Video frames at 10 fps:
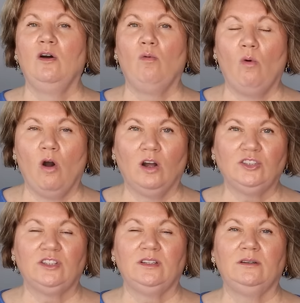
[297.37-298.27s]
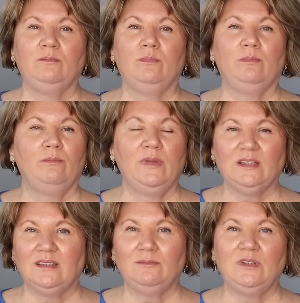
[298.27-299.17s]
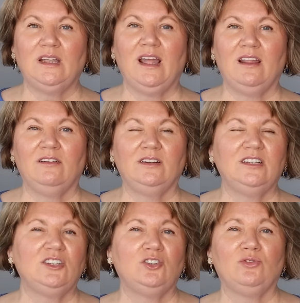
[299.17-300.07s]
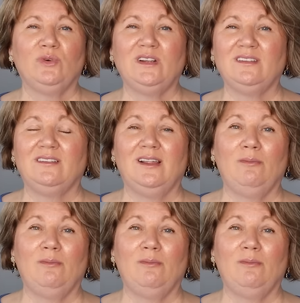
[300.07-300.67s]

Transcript: wash them, mix them together, just drizzle